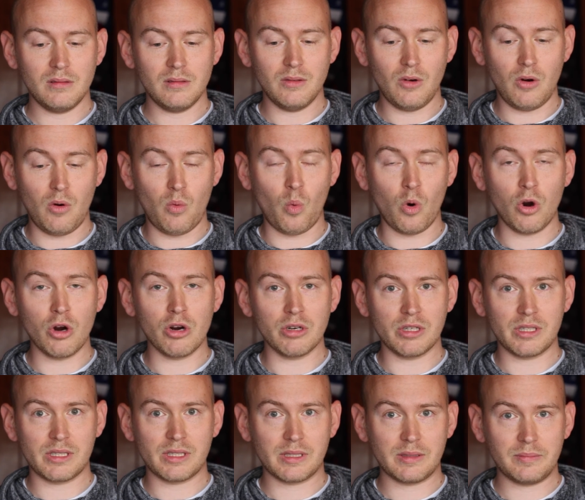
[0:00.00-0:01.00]
or
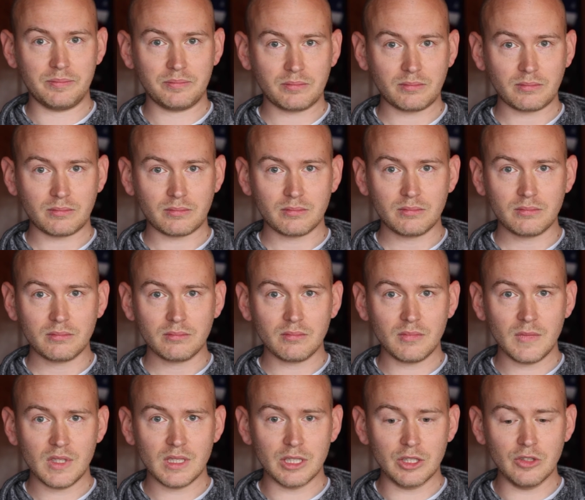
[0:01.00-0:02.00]
worse,
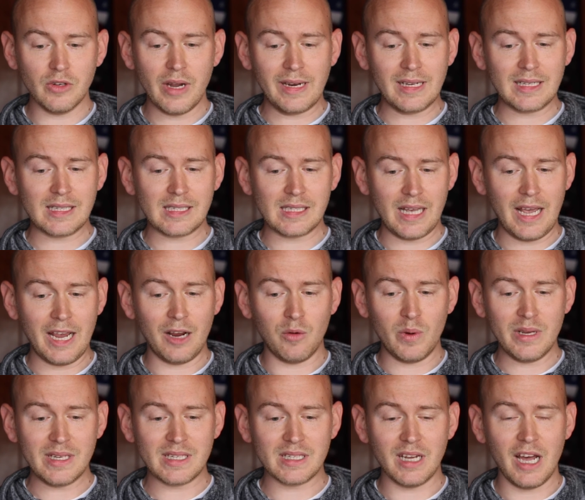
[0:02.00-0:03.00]
the greatest thing
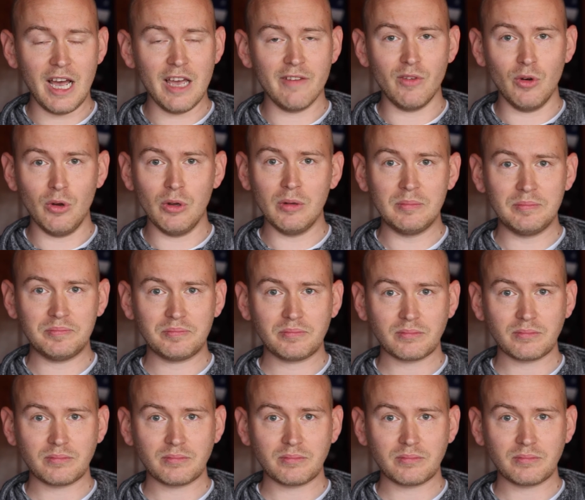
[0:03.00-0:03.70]
we stifle.